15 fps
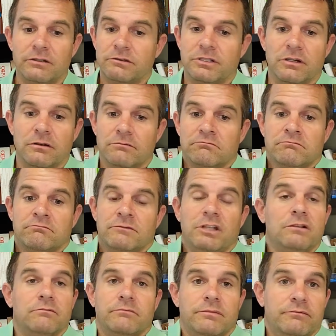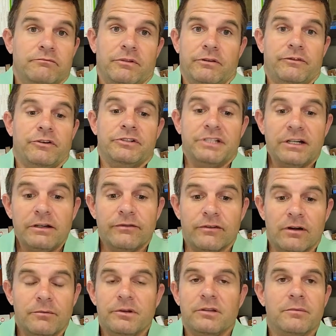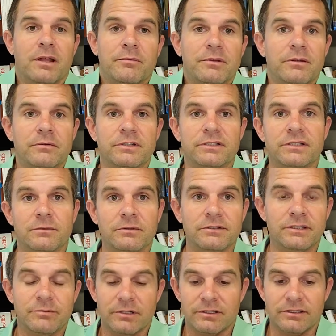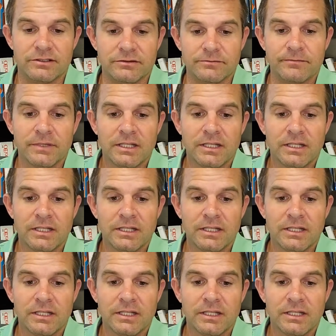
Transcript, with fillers: So, you know, if you're a dairy farmer, you might be able to double dip on this.